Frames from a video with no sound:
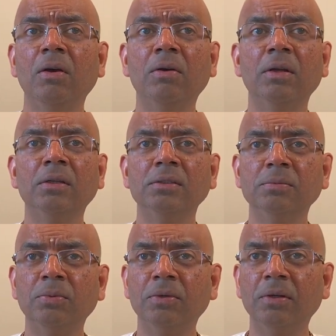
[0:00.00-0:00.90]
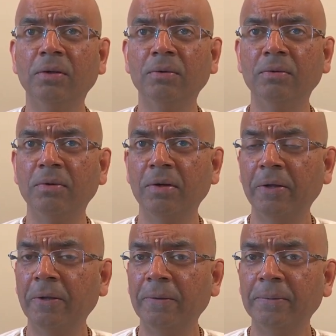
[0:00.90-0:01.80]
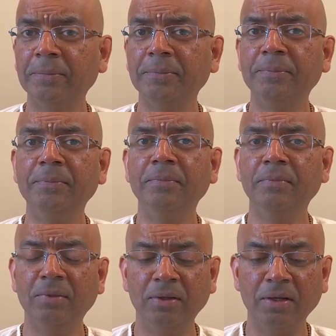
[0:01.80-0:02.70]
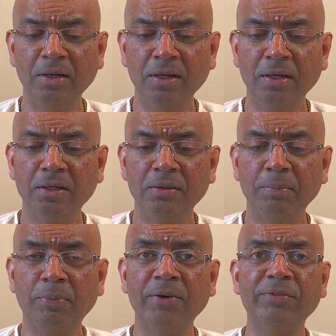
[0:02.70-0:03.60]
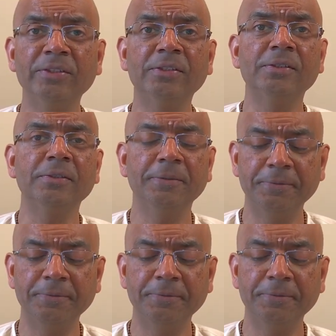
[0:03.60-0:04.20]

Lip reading: Okay, he put it down. Hmm. Preface.